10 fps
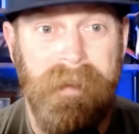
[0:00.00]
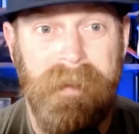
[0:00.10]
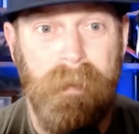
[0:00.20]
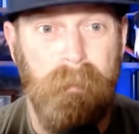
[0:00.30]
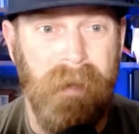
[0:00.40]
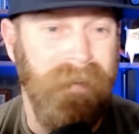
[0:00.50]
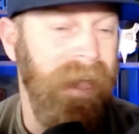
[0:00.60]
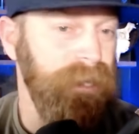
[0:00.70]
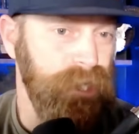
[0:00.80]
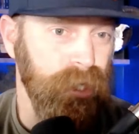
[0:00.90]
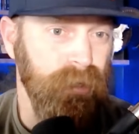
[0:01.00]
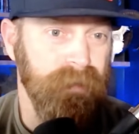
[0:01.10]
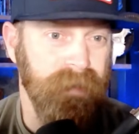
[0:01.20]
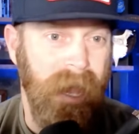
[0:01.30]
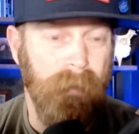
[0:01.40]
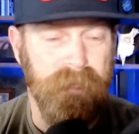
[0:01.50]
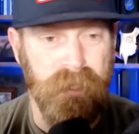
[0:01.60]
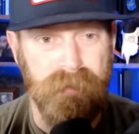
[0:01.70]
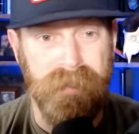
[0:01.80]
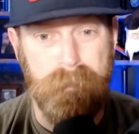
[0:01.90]
But if I had to choose, I would
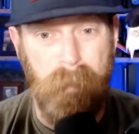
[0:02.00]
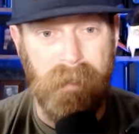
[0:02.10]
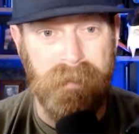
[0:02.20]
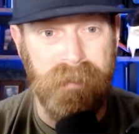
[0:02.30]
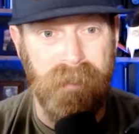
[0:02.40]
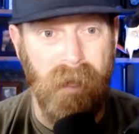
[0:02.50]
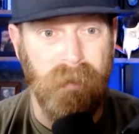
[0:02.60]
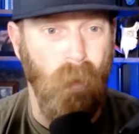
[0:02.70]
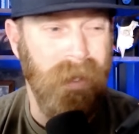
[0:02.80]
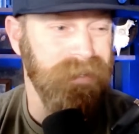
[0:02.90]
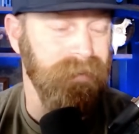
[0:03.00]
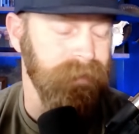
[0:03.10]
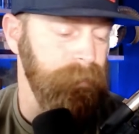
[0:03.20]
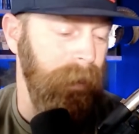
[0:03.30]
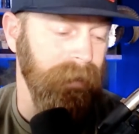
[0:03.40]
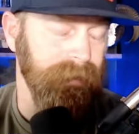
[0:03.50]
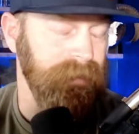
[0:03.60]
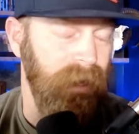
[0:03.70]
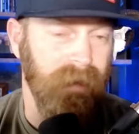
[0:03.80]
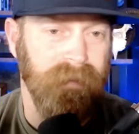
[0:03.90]
choose the spot and stock, the Western spot and
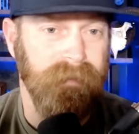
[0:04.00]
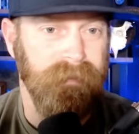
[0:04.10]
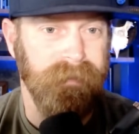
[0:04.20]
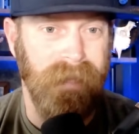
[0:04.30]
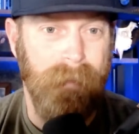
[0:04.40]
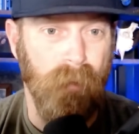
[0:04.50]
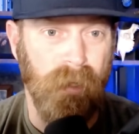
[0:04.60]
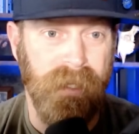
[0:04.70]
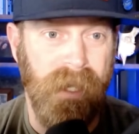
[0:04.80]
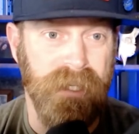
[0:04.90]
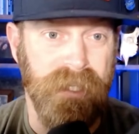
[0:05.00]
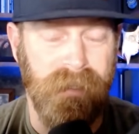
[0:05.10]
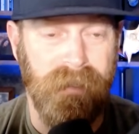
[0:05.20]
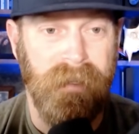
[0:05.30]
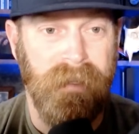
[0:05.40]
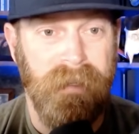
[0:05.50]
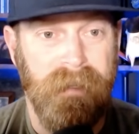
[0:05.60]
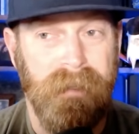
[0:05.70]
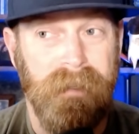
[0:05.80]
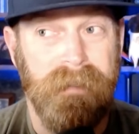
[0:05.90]
stock. It's a lot more engaging,
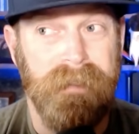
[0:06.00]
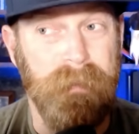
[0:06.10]
seems to